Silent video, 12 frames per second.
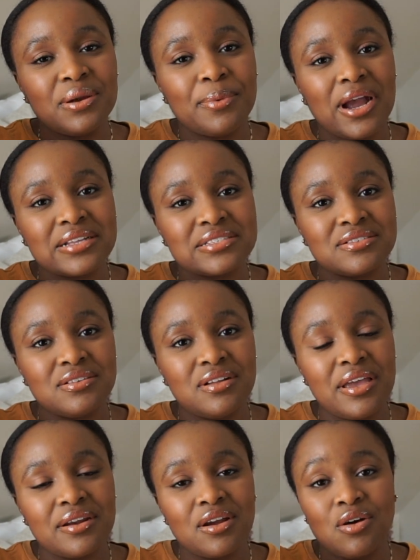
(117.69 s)
practical
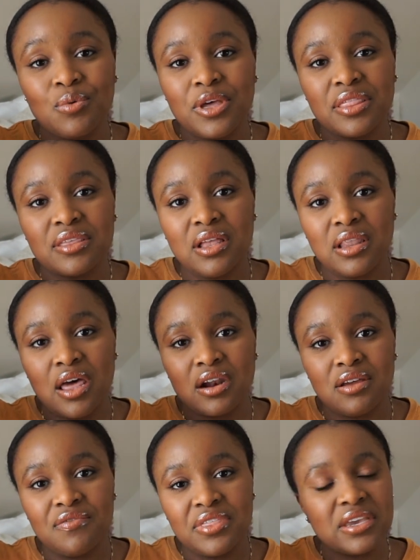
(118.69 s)
and go with a lot
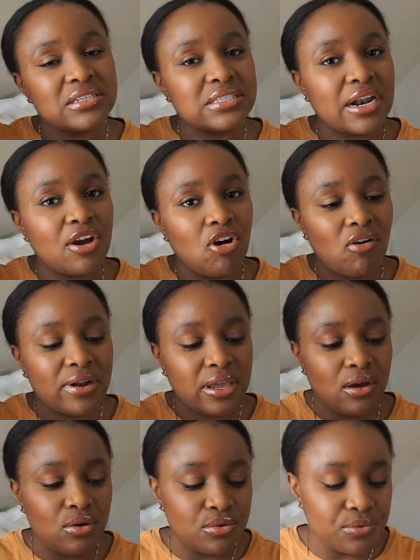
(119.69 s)
of things that I already
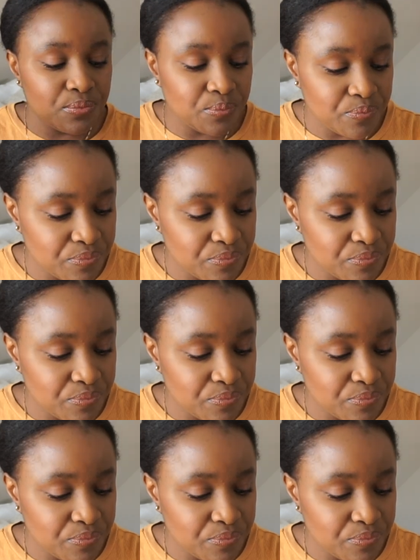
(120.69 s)
own.